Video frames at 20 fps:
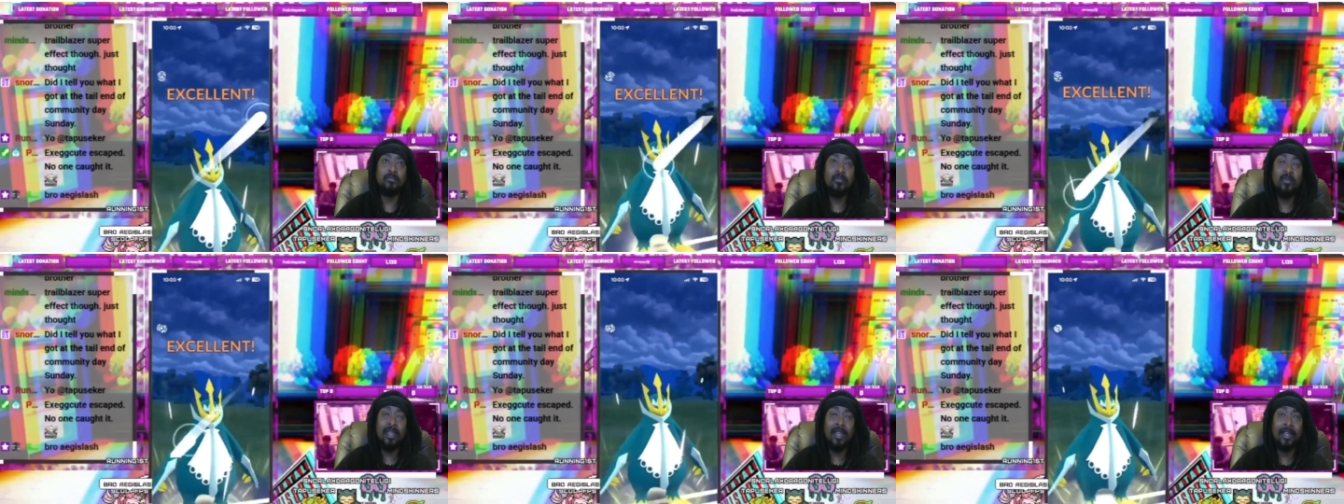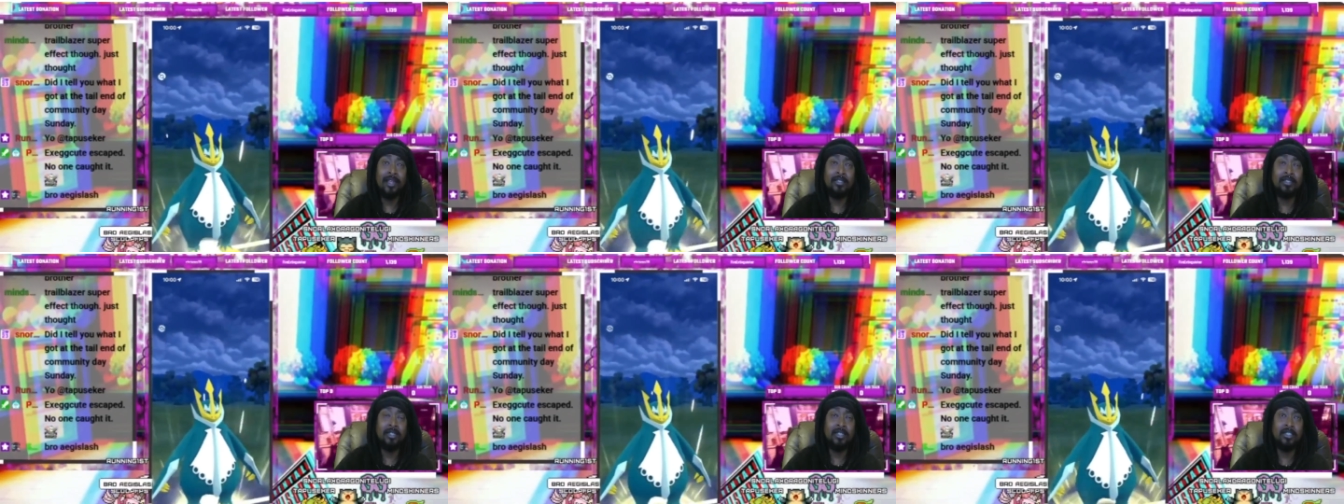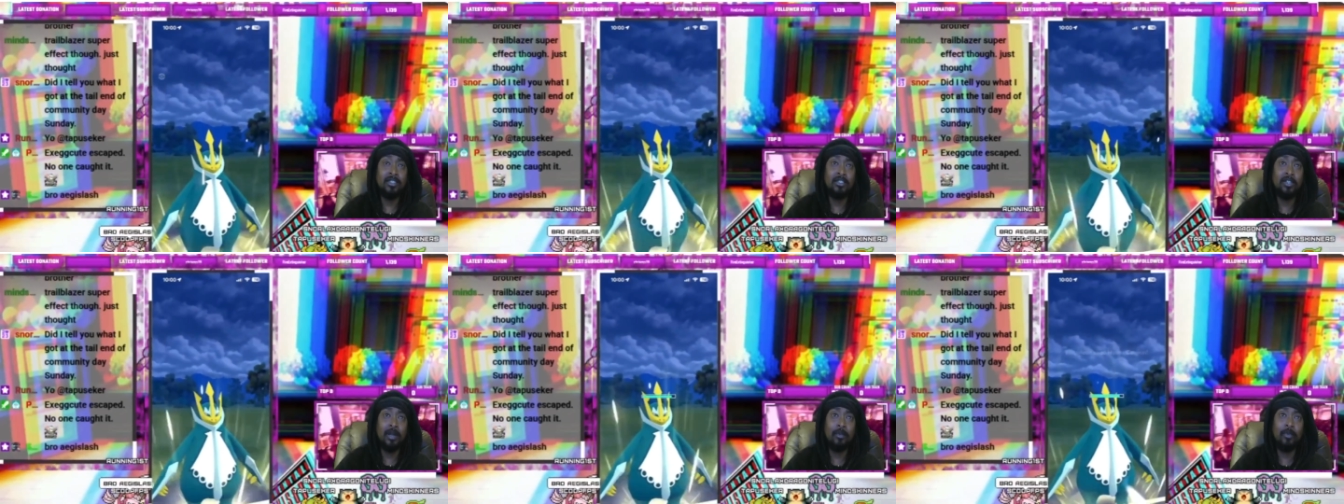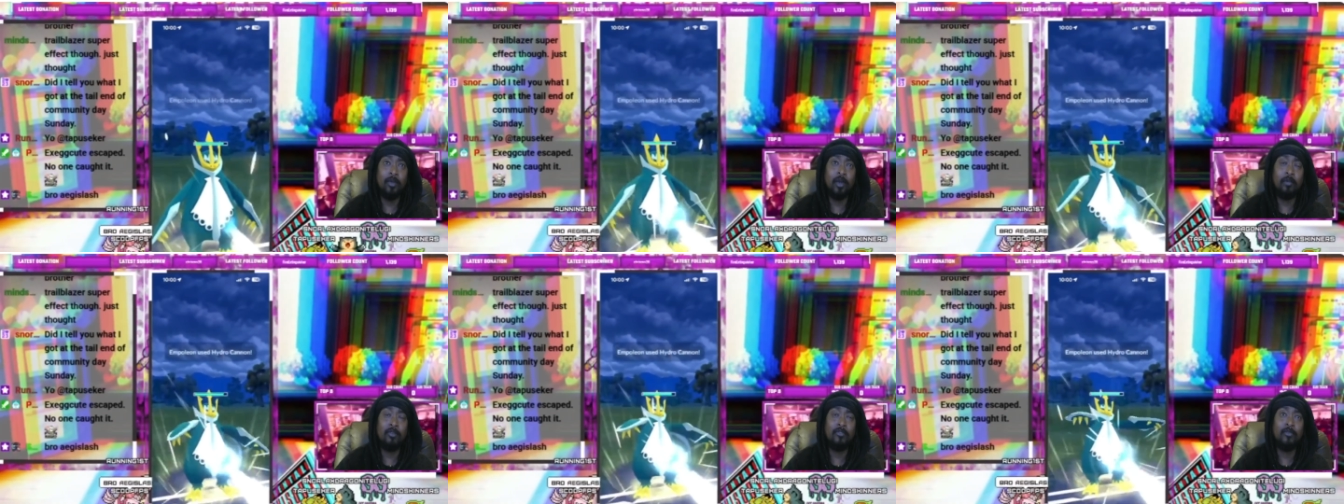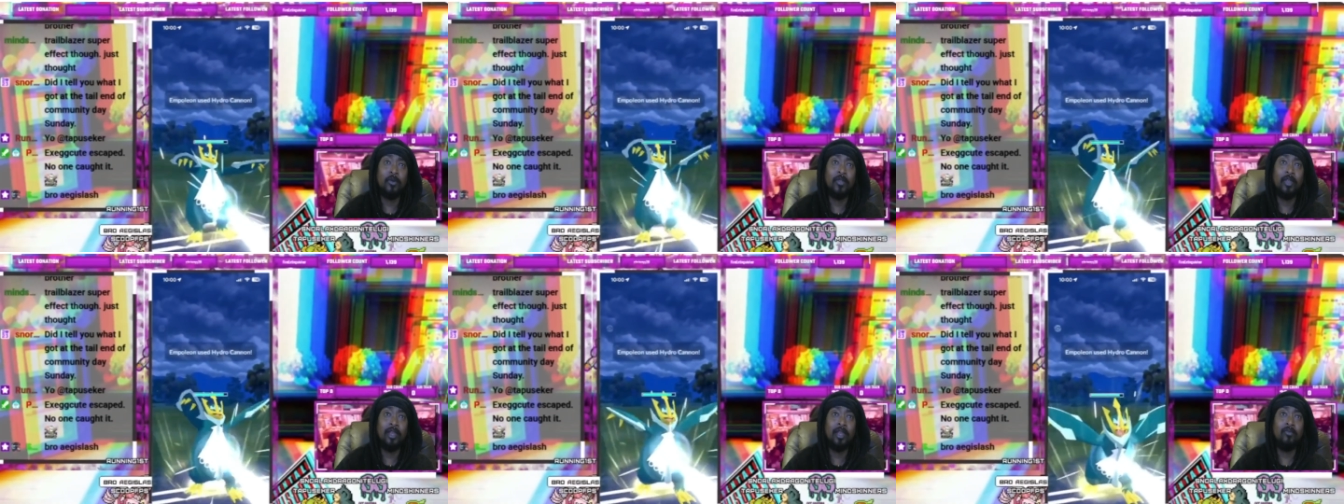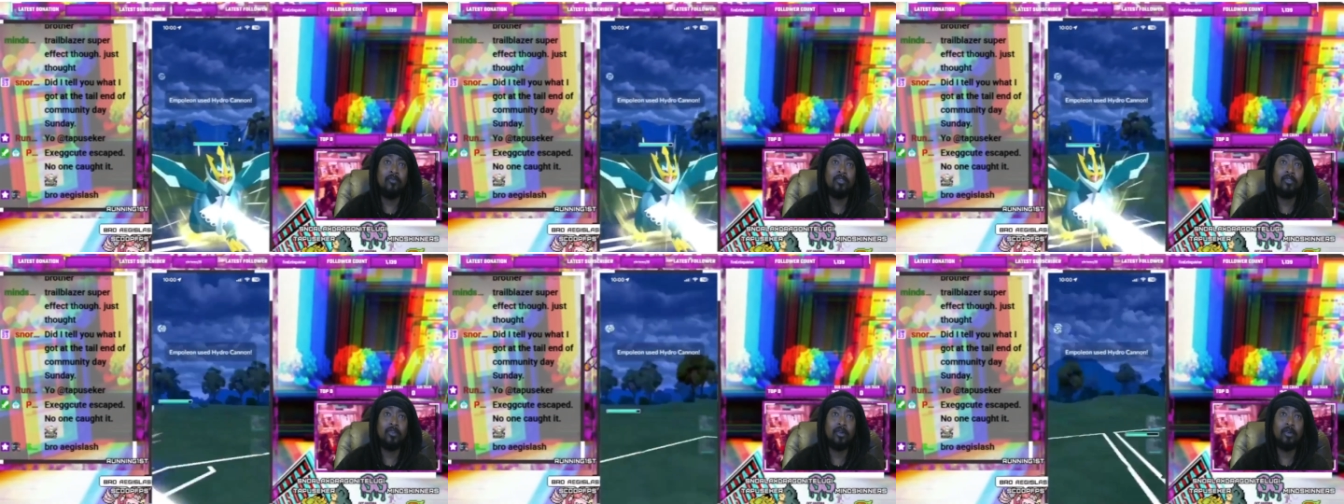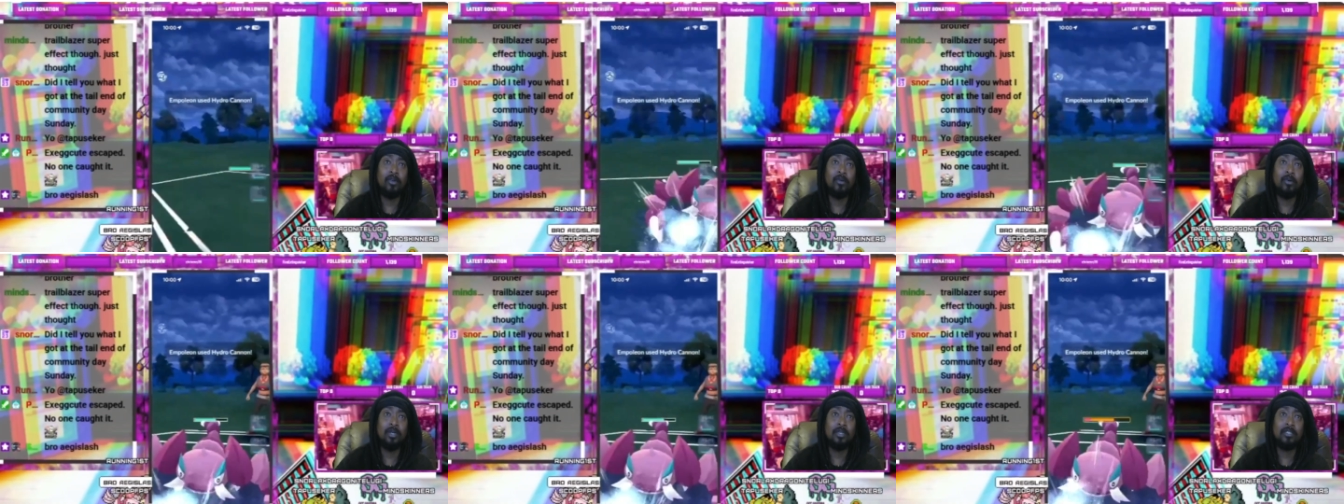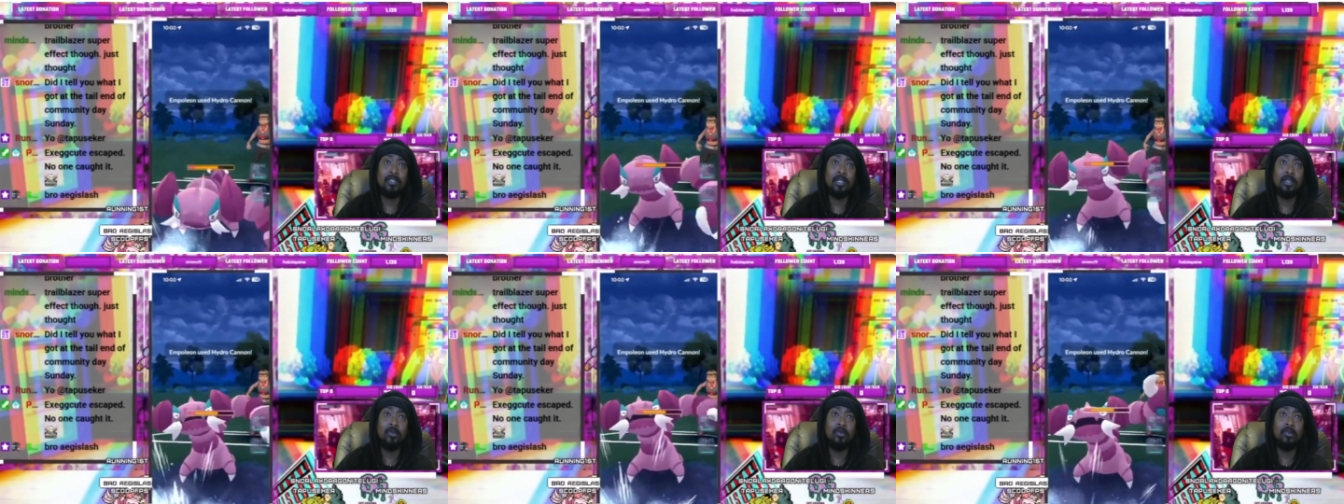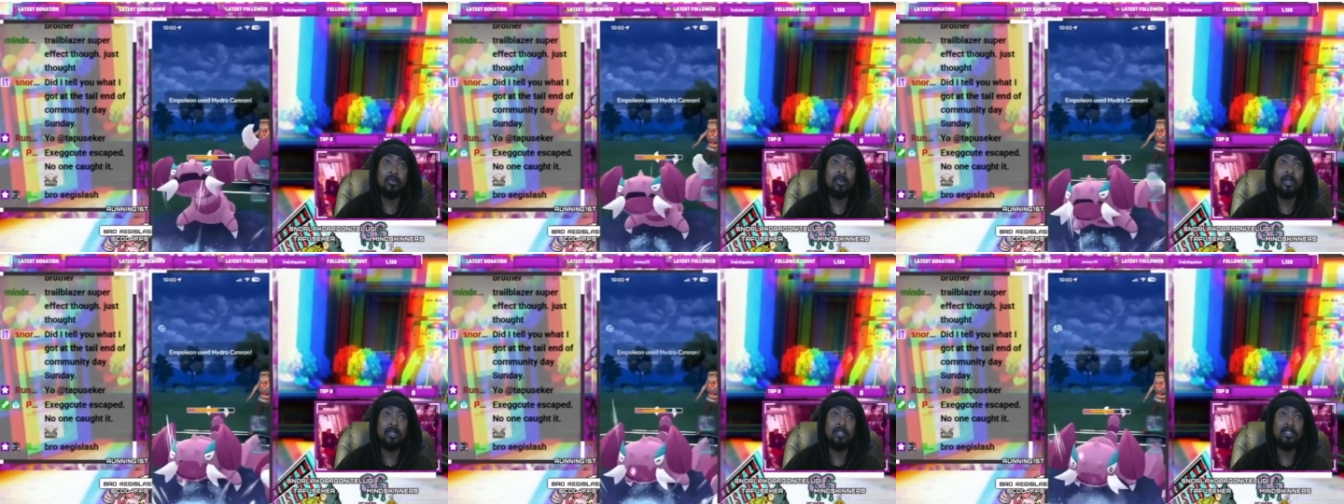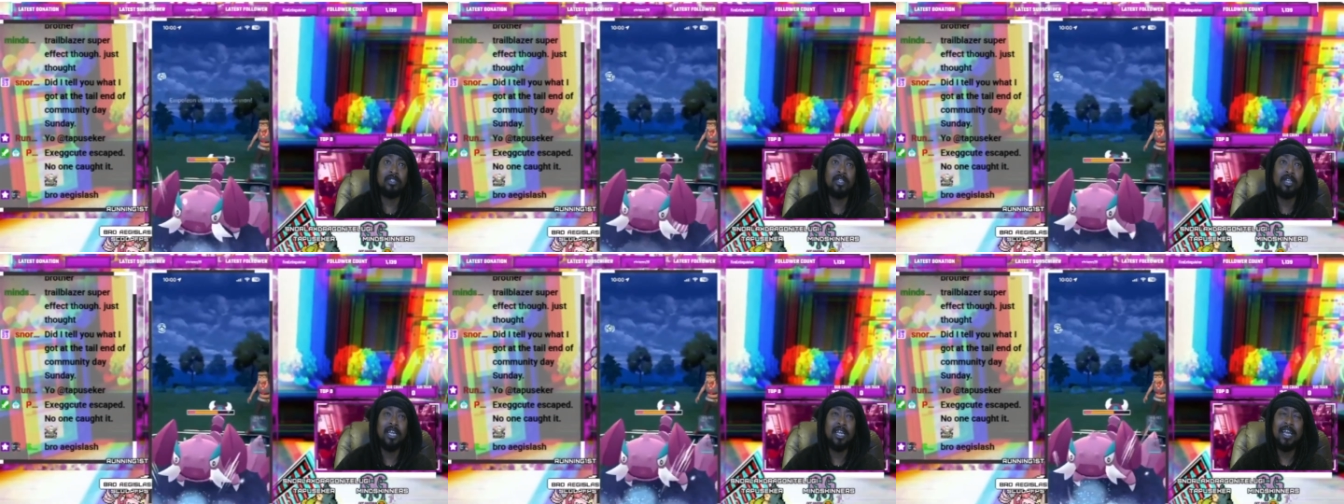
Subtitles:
into this Drapion before they even throw a single crunch.